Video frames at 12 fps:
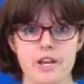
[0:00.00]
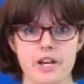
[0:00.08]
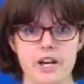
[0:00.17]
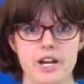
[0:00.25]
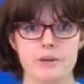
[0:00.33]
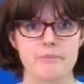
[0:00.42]

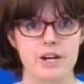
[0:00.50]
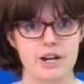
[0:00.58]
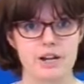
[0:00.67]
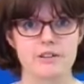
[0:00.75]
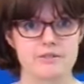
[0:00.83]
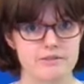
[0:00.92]
and
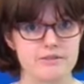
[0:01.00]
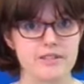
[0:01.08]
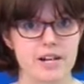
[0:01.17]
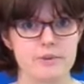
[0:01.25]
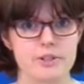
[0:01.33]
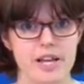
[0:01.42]

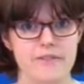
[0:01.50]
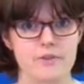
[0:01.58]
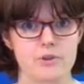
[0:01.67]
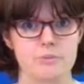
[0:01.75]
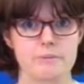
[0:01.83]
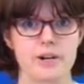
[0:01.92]
that would therefore be